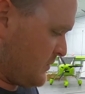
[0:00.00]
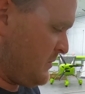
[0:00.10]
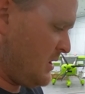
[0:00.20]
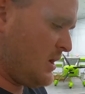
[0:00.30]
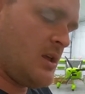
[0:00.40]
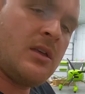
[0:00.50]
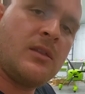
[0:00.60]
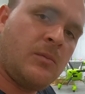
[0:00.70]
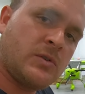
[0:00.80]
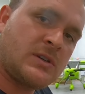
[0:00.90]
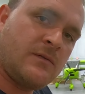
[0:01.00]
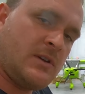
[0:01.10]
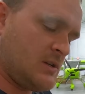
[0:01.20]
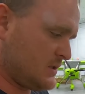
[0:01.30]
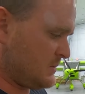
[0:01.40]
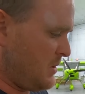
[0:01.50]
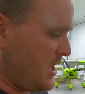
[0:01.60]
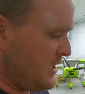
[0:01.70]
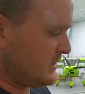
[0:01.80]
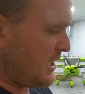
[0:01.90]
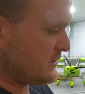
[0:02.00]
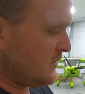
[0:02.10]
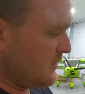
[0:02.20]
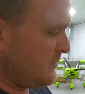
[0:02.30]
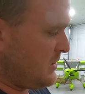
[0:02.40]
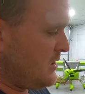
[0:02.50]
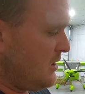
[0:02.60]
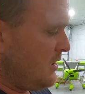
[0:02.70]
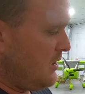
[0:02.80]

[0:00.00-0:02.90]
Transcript: me, the most convenient spot is actually going to be